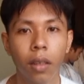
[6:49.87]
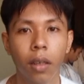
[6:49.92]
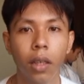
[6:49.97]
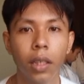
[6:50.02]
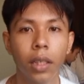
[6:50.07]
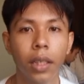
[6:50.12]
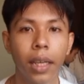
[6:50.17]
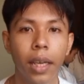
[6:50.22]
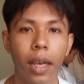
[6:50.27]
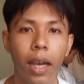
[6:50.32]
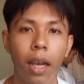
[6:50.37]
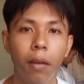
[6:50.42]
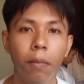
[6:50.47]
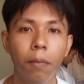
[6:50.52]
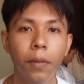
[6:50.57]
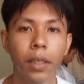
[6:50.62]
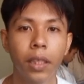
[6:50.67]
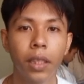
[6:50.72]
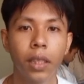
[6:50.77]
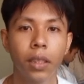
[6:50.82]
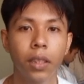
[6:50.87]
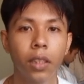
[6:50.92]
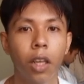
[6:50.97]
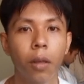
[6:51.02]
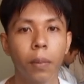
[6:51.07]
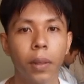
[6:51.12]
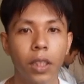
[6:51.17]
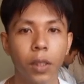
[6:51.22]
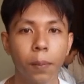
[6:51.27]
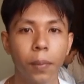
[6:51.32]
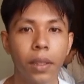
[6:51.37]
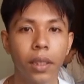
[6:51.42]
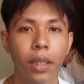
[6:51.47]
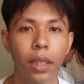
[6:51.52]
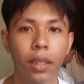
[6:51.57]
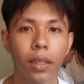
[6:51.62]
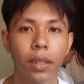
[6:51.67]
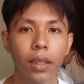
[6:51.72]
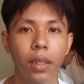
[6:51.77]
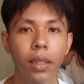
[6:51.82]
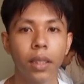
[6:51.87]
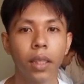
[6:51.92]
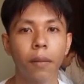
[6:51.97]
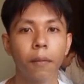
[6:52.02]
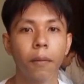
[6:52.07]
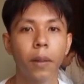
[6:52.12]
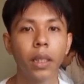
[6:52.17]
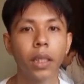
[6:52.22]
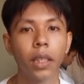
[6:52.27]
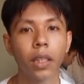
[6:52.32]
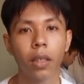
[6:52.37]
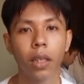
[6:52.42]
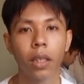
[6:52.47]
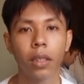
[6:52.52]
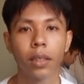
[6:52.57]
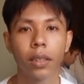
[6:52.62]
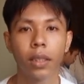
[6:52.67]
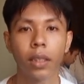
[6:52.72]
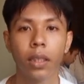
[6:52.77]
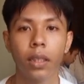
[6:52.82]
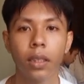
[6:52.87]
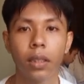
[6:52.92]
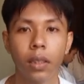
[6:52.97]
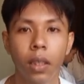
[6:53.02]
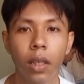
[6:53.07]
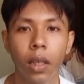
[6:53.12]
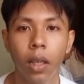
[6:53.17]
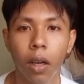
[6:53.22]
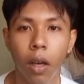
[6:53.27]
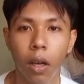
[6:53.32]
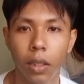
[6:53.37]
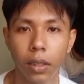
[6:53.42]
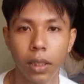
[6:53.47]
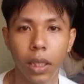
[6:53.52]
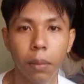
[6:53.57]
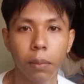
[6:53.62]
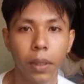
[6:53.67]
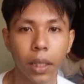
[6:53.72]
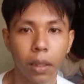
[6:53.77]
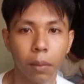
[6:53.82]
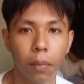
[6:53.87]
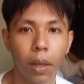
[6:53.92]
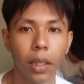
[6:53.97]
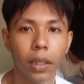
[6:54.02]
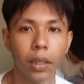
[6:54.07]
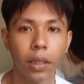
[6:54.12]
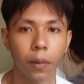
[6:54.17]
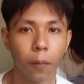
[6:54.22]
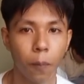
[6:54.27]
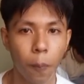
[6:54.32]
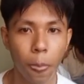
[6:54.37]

or they have years of experience in a particular skills or subject matter.